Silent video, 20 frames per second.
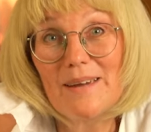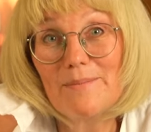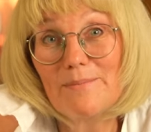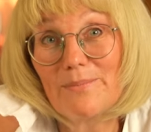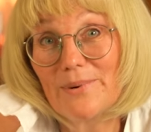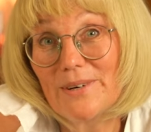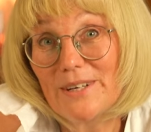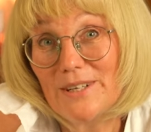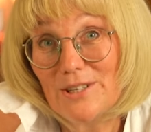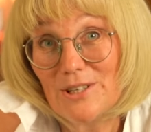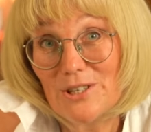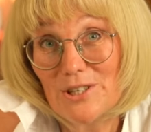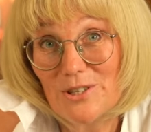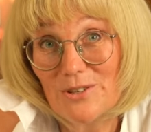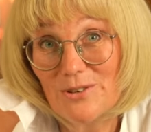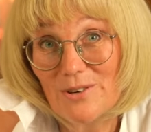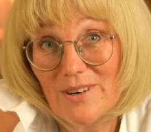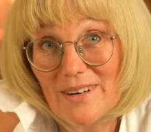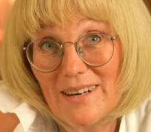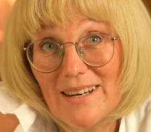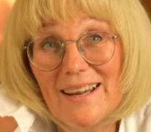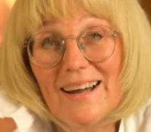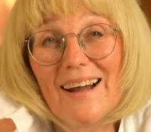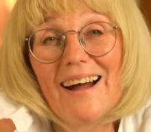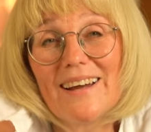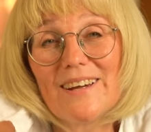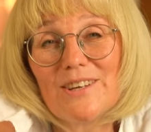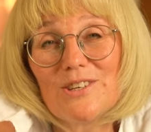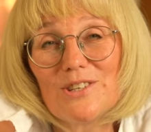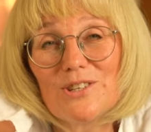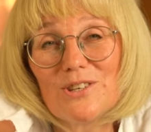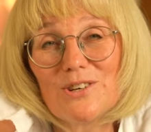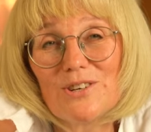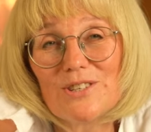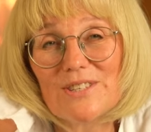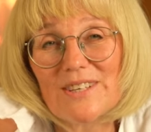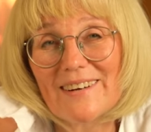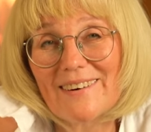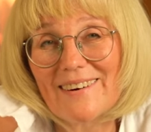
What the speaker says: am pretty sure I had chosen